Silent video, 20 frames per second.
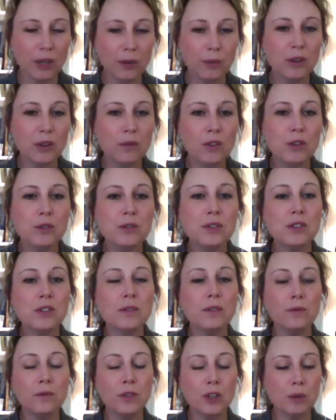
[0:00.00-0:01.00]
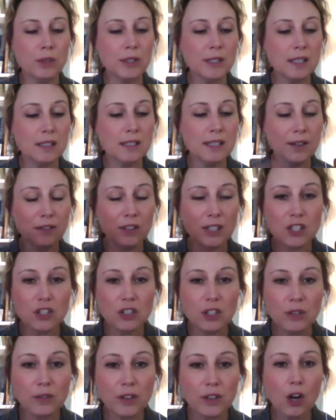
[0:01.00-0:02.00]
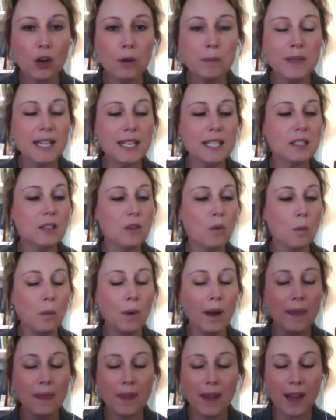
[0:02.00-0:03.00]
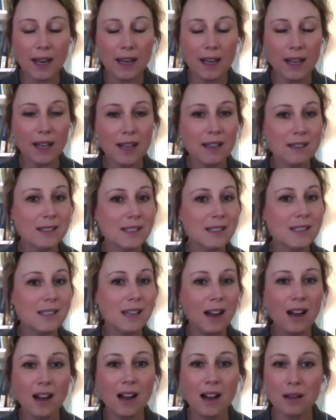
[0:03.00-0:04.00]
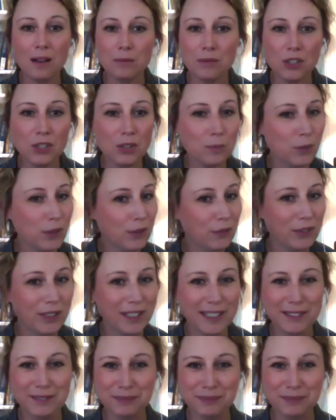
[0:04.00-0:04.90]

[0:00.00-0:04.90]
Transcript: with the viewers the definition of COBIT, what that is, just briefly?